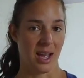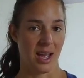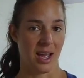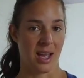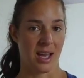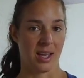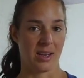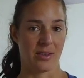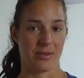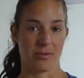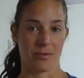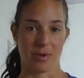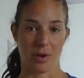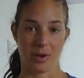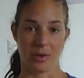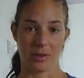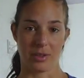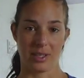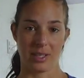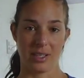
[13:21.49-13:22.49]
and
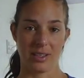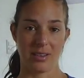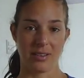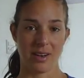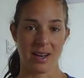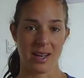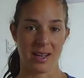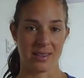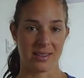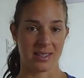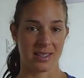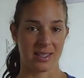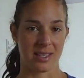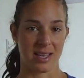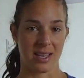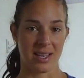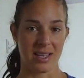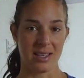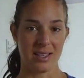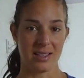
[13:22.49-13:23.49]
rolling around in
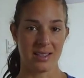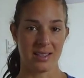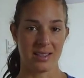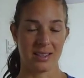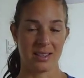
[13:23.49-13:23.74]
there.